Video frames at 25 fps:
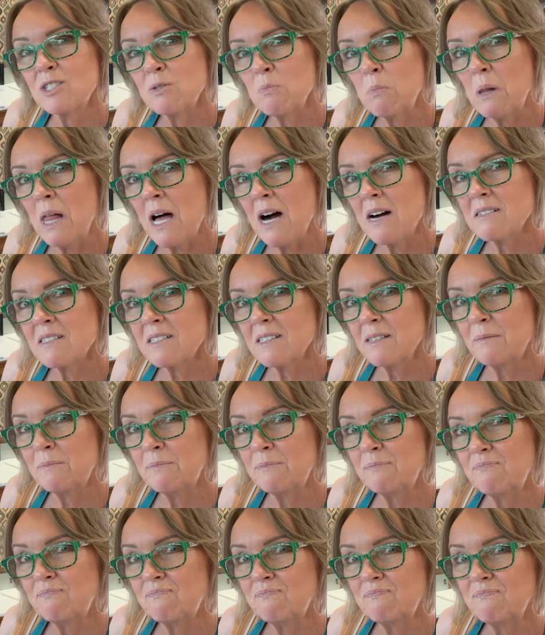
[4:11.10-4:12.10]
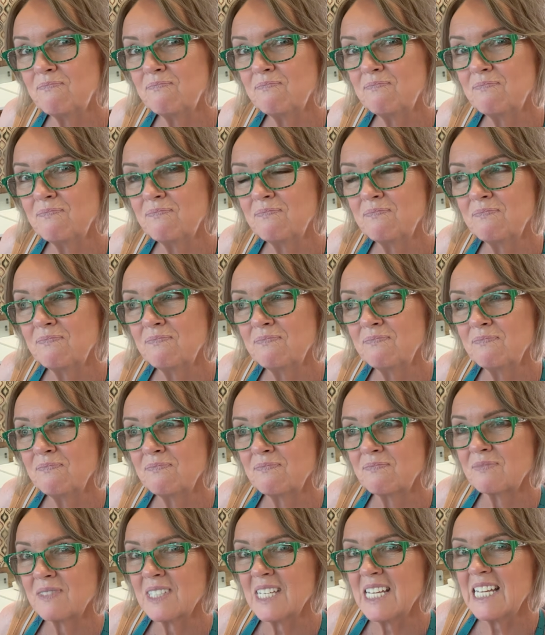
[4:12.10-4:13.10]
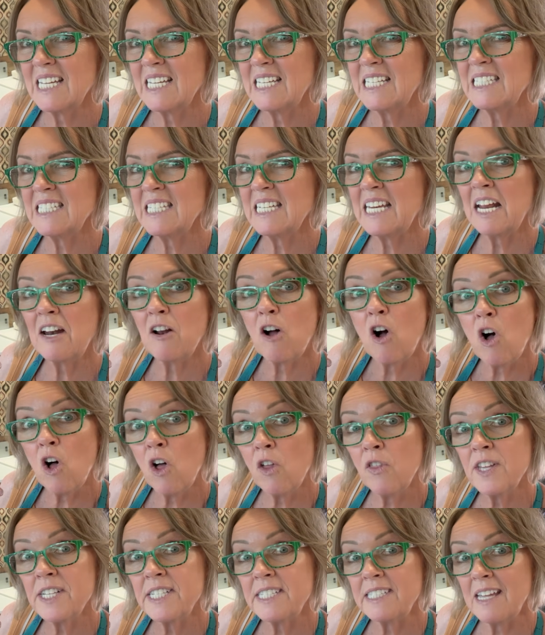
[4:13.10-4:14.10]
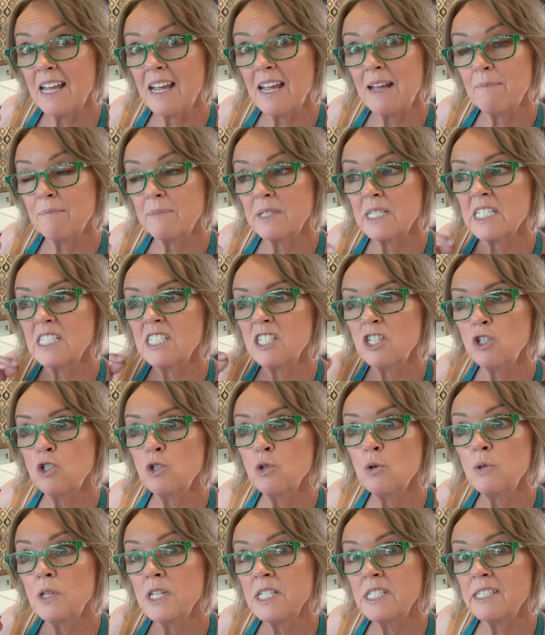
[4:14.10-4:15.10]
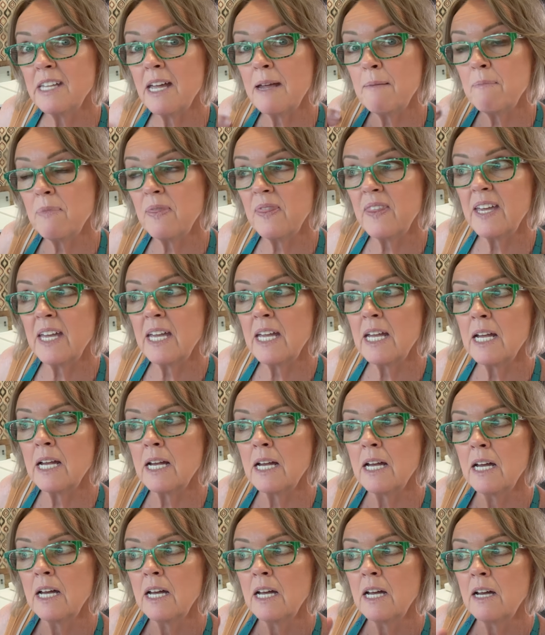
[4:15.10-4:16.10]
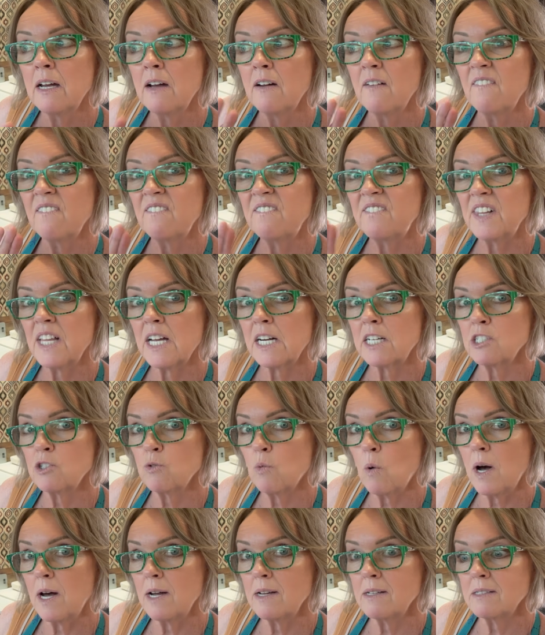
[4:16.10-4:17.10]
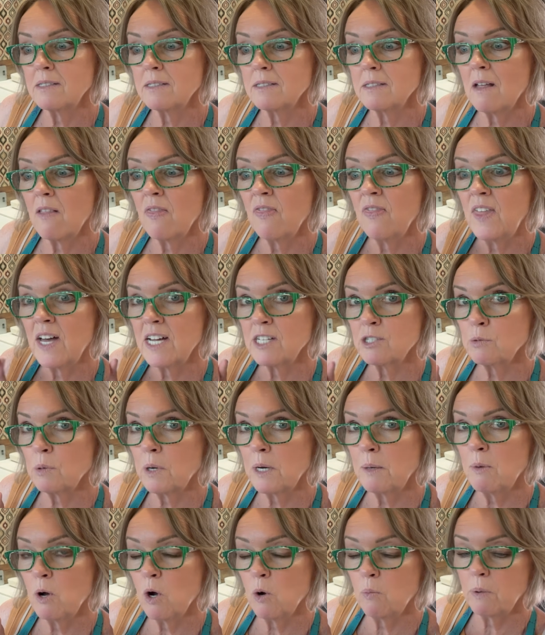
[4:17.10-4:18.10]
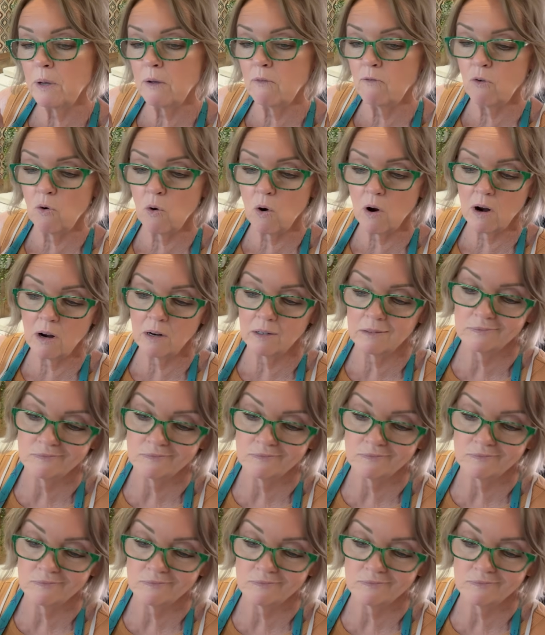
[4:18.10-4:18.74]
Blossom. Is it at all the same? Does it do the same thing flux-wise? That's what I'm hoping for.